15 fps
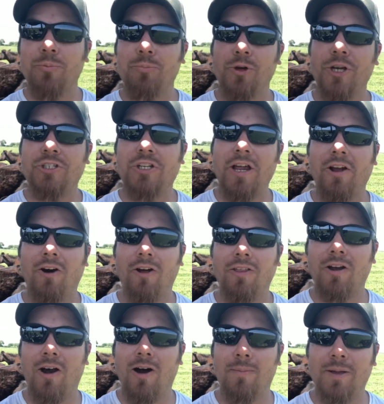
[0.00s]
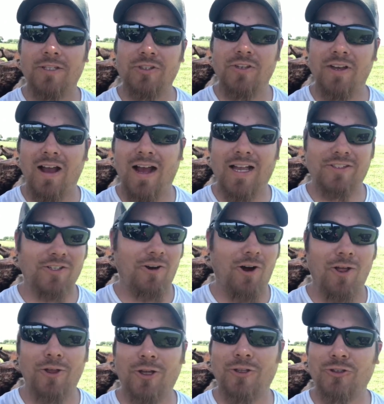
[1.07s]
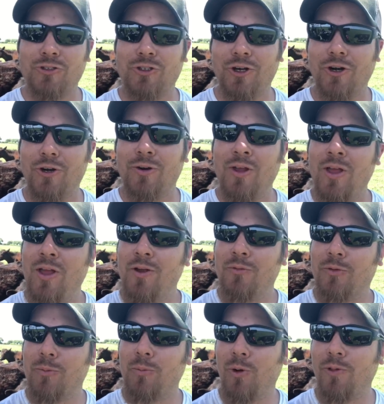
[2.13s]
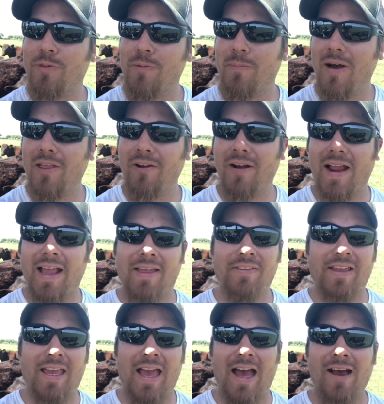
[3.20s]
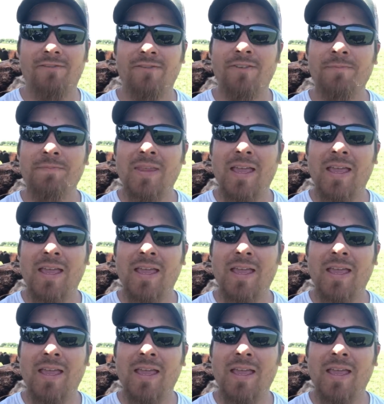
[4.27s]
appreciate all the comments, you guys, and all the concern for both the mother and the calf.